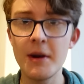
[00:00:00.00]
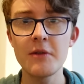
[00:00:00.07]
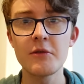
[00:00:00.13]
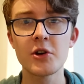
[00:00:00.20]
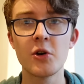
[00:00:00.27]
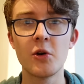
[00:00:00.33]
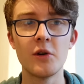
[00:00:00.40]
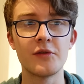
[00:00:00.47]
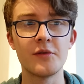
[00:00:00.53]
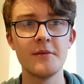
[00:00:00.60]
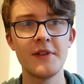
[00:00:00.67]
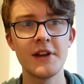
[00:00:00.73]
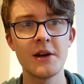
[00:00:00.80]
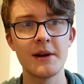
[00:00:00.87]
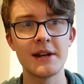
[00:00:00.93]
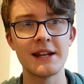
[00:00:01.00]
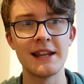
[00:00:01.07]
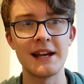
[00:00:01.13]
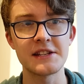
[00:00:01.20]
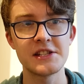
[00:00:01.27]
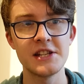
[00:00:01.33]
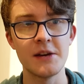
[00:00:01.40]
might recall from a video I did
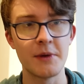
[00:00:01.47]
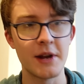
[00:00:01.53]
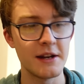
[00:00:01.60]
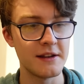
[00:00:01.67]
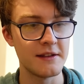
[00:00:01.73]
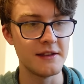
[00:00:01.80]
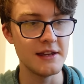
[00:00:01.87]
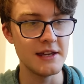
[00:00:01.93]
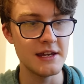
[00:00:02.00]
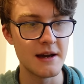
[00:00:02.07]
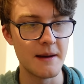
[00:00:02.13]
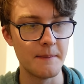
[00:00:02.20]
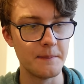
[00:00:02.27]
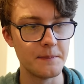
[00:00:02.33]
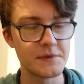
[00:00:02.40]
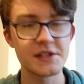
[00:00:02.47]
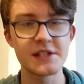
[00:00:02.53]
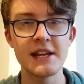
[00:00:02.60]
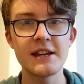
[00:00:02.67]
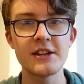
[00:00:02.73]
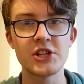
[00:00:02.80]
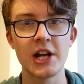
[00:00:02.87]
last year when I did the
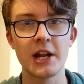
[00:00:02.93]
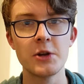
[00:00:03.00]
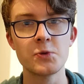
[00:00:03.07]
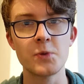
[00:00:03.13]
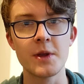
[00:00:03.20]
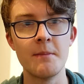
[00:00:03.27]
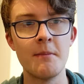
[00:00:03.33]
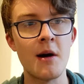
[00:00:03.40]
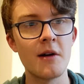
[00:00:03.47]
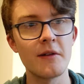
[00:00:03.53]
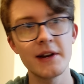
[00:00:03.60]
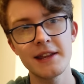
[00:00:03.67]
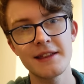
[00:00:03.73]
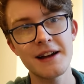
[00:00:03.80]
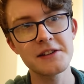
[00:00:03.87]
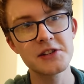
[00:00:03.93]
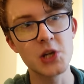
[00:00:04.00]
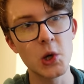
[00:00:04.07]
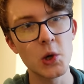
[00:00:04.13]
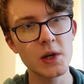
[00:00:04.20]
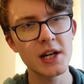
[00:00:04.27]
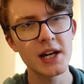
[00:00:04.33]
snake challenge with Amari, that
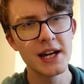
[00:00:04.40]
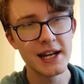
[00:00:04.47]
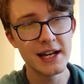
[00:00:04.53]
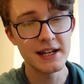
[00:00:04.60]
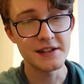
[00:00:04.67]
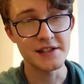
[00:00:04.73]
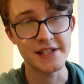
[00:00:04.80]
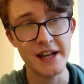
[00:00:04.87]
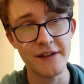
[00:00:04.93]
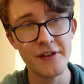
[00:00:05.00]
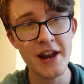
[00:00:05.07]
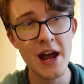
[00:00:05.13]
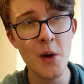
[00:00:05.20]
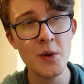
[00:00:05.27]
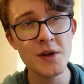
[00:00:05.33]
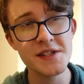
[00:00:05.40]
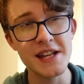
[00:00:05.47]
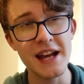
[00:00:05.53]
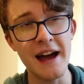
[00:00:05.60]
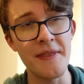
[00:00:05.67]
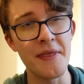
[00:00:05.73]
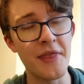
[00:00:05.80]
took 7 hours
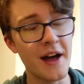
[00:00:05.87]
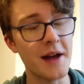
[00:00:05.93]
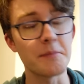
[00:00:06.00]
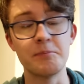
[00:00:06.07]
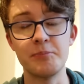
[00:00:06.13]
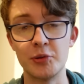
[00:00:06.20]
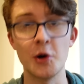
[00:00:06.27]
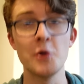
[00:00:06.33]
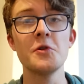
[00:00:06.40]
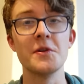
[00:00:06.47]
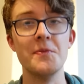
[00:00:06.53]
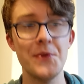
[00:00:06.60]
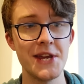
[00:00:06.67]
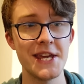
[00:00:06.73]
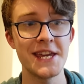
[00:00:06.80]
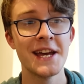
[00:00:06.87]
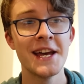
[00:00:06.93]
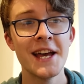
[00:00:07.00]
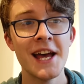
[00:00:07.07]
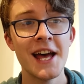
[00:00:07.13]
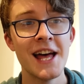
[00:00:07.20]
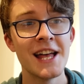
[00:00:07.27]
and that broke me.
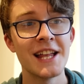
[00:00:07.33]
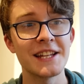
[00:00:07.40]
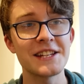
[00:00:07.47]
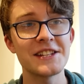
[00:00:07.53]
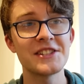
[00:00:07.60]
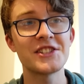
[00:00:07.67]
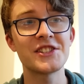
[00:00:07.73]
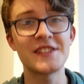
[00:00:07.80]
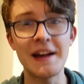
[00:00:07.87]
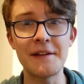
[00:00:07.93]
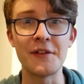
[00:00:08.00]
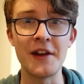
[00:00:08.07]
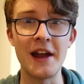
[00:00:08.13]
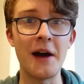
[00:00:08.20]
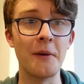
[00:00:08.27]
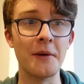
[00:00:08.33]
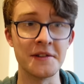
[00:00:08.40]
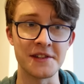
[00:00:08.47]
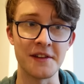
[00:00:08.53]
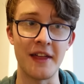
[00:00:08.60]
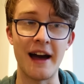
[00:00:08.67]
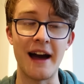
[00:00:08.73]
Like 7
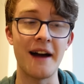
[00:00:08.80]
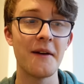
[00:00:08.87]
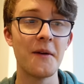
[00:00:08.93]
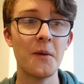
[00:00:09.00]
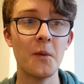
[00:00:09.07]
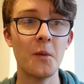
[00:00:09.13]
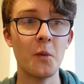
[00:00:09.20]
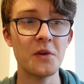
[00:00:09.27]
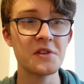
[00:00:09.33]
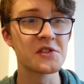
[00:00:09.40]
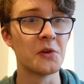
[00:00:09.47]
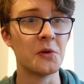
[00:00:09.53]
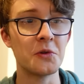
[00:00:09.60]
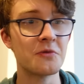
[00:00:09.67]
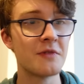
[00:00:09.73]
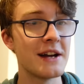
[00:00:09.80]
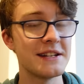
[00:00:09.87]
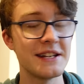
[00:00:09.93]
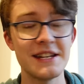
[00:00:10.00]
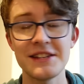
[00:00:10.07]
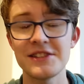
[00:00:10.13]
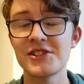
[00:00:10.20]
hours of that was
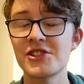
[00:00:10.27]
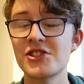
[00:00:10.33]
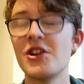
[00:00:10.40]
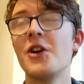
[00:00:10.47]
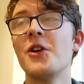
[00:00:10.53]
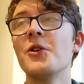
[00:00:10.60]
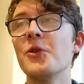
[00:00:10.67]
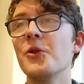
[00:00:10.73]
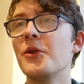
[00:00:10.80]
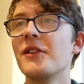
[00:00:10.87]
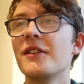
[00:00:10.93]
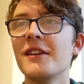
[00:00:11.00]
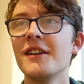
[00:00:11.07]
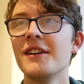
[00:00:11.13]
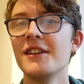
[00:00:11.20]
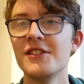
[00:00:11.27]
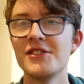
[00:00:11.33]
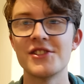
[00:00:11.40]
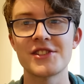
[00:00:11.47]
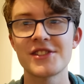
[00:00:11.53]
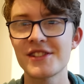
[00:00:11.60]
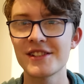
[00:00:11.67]
already so
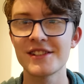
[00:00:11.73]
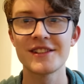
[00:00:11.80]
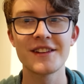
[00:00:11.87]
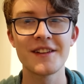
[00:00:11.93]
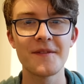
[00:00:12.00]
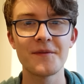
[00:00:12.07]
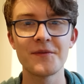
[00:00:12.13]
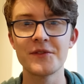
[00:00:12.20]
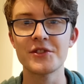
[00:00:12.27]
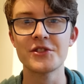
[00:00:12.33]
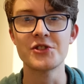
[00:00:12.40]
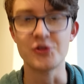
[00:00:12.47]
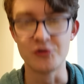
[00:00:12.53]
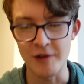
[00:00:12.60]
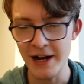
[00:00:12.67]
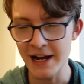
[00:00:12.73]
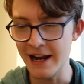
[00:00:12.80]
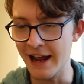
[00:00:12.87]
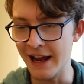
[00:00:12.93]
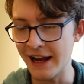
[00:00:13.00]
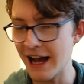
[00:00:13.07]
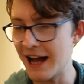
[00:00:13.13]
just
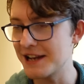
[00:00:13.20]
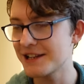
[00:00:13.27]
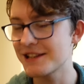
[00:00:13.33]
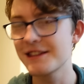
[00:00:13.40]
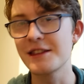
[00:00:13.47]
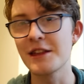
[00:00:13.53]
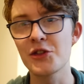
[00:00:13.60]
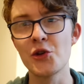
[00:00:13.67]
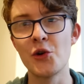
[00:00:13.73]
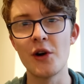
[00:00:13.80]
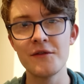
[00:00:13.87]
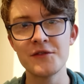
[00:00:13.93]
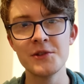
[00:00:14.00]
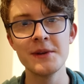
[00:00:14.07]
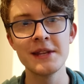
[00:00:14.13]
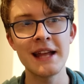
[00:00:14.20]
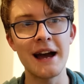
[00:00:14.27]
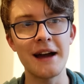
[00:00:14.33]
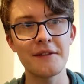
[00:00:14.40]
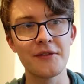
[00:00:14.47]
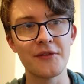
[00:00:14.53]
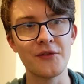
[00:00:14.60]
draining. And the thought of doing
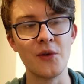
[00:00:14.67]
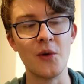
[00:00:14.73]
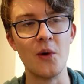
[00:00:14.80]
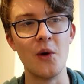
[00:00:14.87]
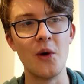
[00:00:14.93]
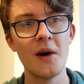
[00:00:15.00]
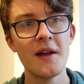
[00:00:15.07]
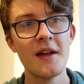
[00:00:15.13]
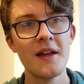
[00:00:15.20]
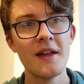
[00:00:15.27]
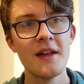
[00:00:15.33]
that for